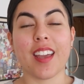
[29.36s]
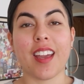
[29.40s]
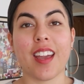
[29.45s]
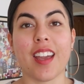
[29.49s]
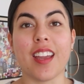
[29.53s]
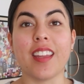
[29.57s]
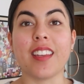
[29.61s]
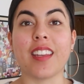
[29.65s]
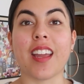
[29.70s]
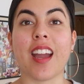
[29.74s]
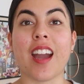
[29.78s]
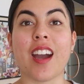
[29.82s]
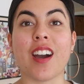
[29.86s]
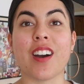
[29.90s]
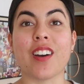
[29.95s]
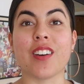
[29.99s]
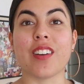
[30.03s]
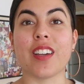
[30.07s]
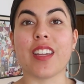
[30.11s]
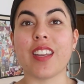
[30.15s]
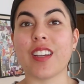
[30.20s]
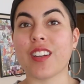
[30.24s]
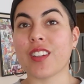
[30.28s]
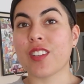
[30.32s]
And now
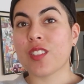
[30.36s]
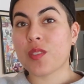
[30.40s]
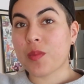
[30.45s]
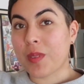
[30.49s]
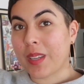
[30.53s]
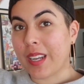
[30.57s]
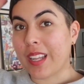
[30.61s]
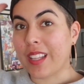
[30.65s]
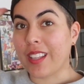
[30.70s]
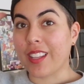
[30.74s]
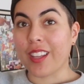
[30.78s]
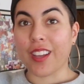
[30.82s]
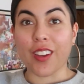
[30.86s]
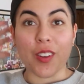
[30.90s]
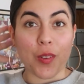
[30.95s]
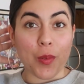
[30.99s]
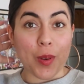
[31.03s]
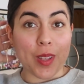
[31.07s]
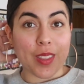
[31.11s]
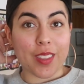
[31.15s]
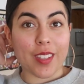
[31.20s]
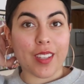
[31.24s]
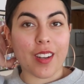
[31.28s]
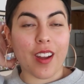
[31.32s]
here's what I look
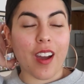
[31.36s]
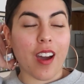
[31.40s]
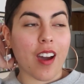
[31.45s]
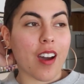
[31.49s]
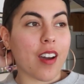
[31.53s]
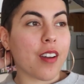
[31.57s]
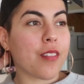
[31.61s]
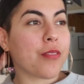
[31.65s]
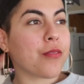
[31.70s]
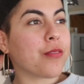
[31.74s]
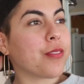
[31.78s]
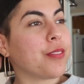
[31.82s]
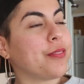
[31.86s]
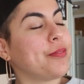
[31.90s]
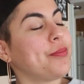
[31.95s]
with it off.